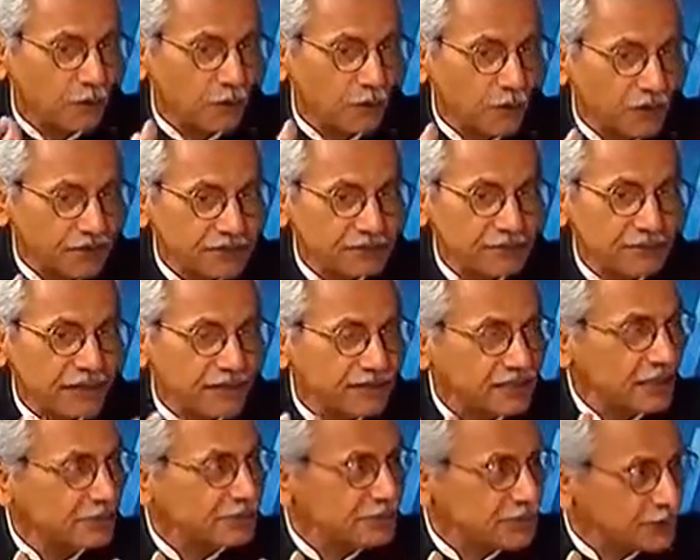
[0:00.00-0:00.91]
all the
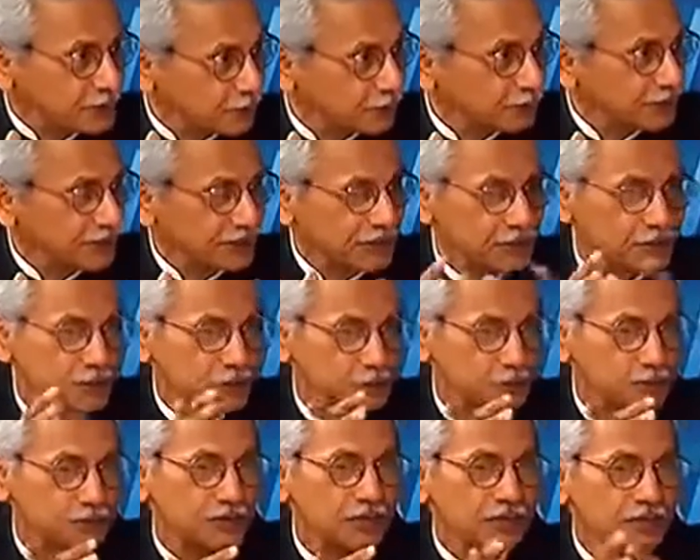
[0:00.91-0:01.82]
maritime security
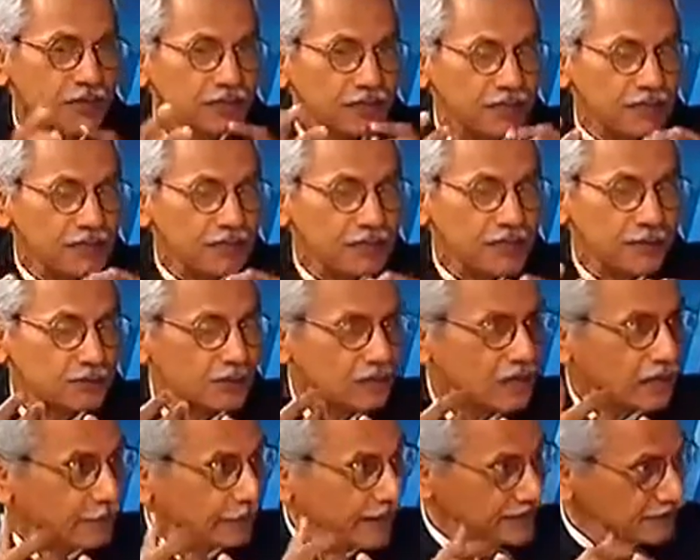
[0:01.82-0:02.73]
issues in terms
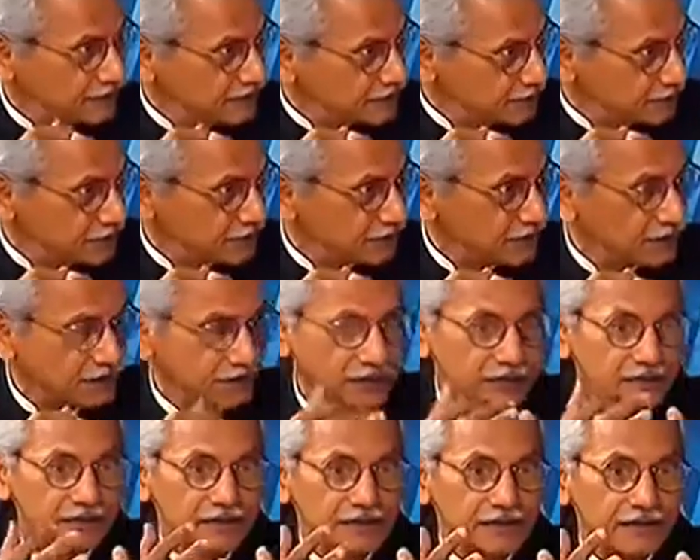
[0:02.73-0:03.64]
of capacity building,
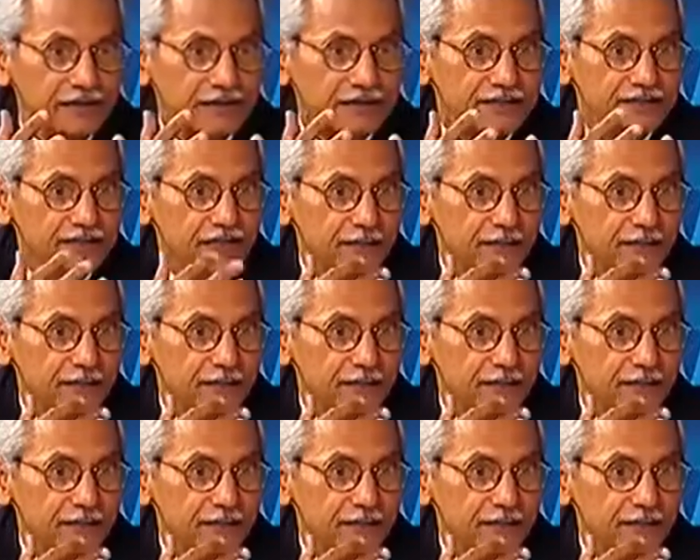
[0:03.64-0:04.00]
in